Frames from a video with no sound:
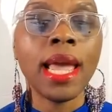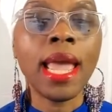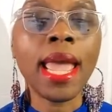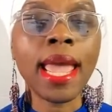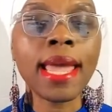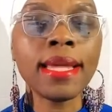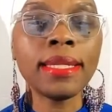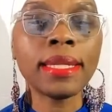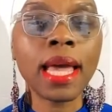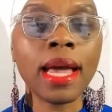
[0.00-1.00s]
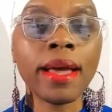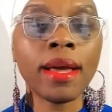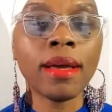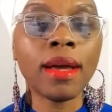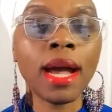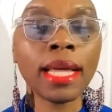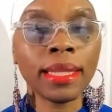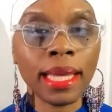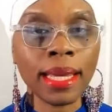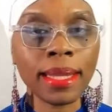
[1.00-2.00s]
And I
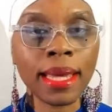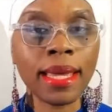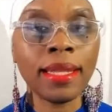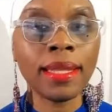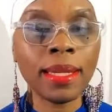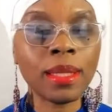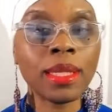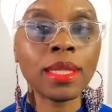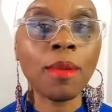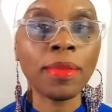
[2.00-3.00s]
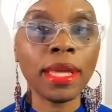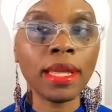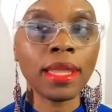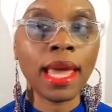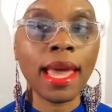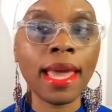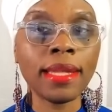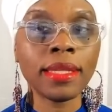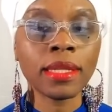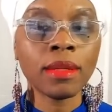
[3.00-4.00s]
think that this is something
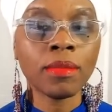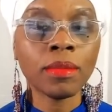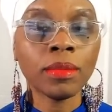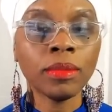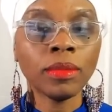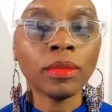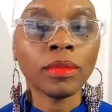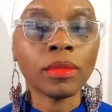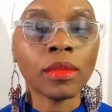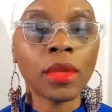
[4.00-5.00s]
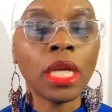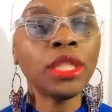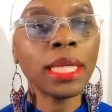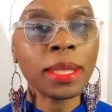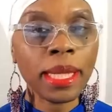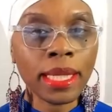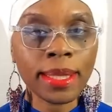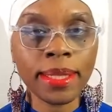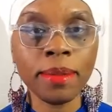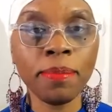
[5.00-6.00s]
that just
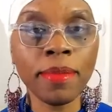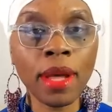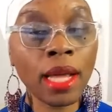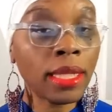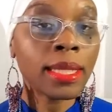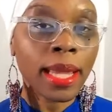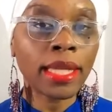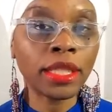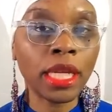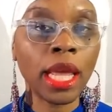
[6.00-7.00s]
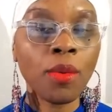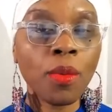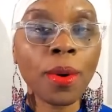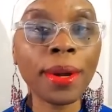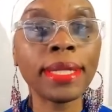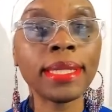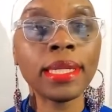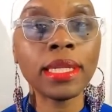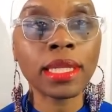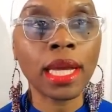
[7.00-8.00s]
needs to a discussion. It warrants a
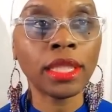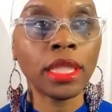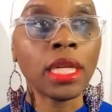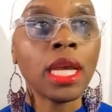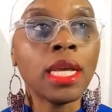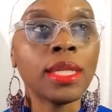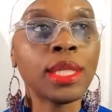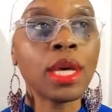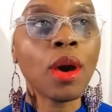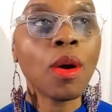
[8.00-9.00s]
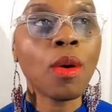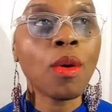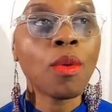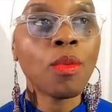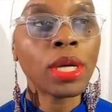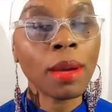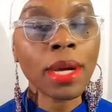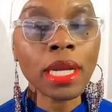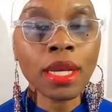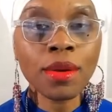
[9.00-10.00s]
discussion. So what I'm
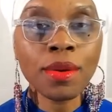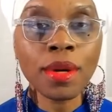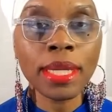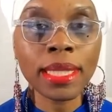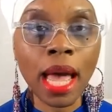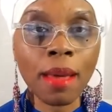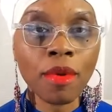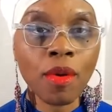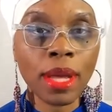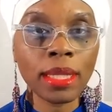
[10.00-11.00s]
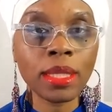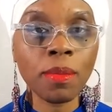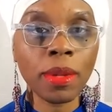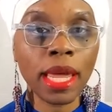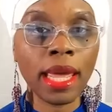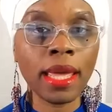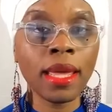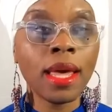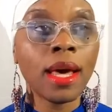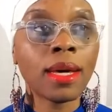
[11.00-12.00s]
going to do is I'm going to play
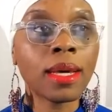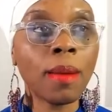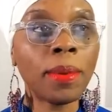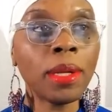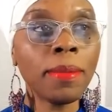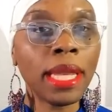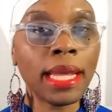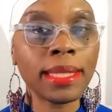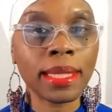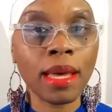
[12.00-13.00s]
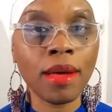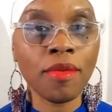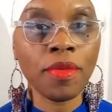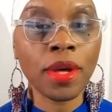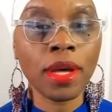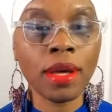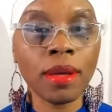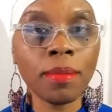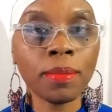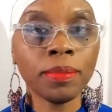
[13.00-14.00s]
a couple of minutes of the